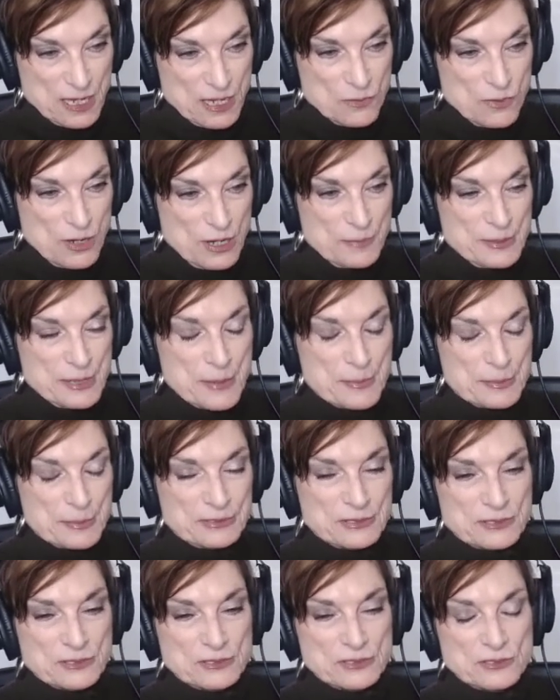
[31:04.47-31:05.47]
You want to be able
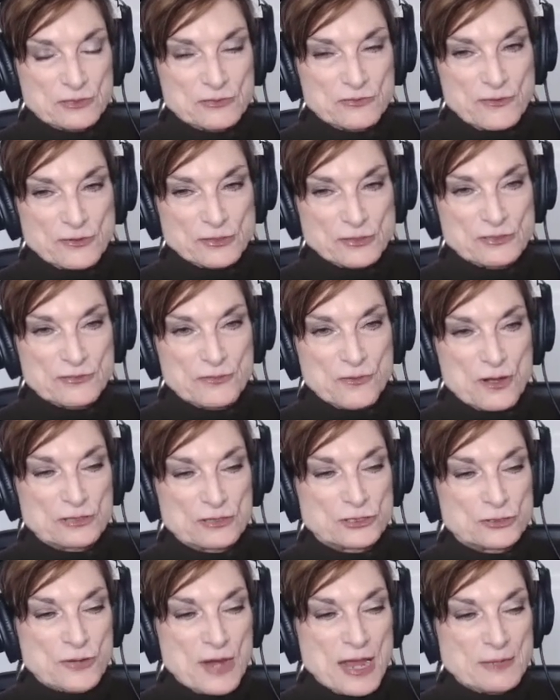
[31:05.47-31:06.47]
to, first of all,
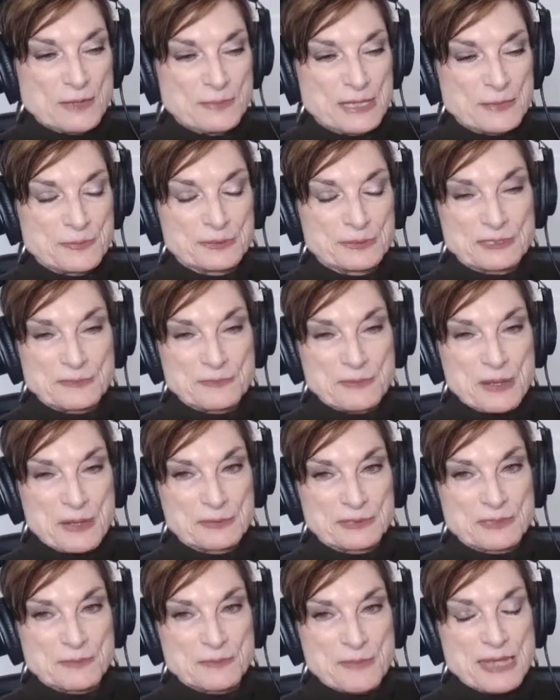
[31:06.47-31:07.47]
train people to be able
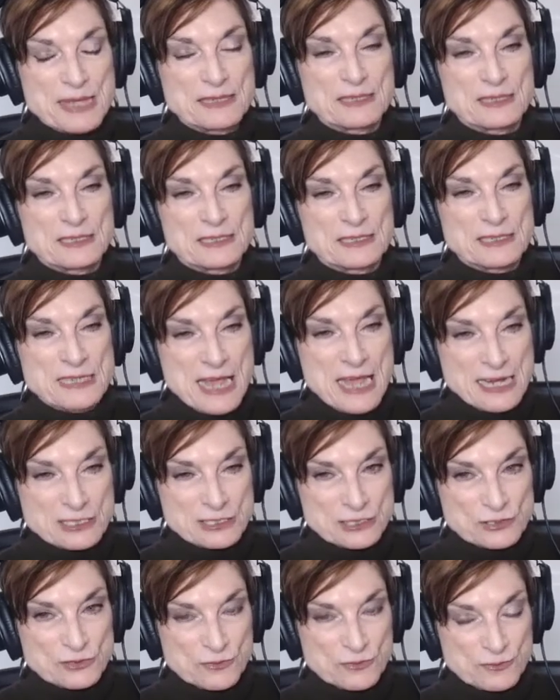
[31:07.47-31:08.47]
to make
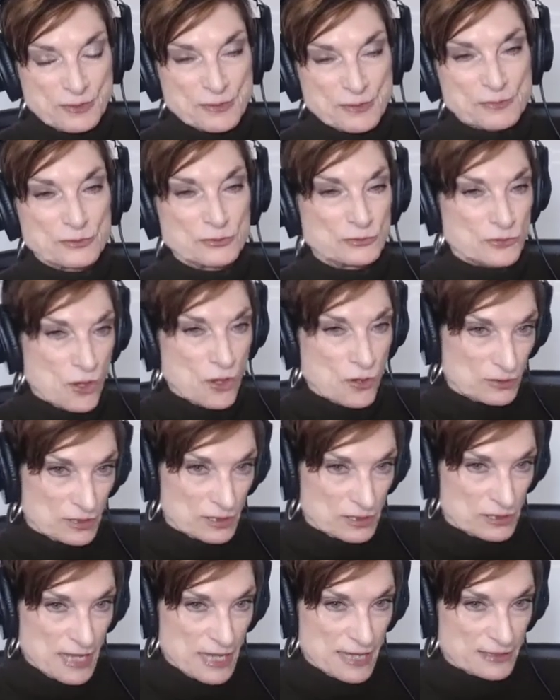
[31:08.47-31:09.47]
connections with people who don't
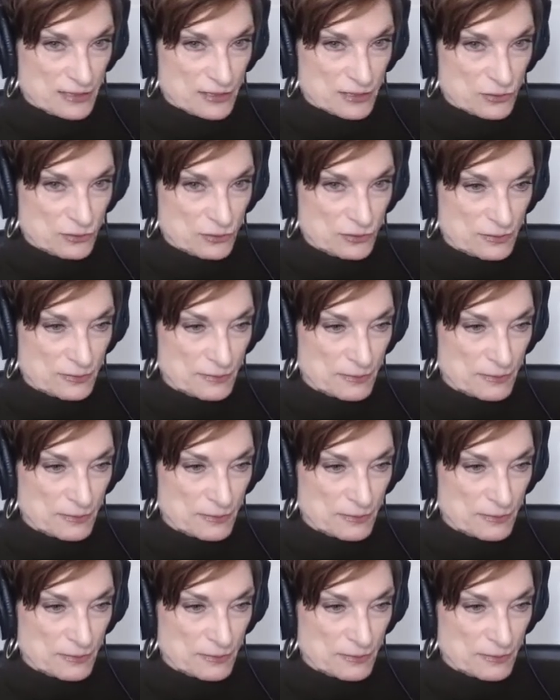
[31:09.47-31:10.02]
look like you.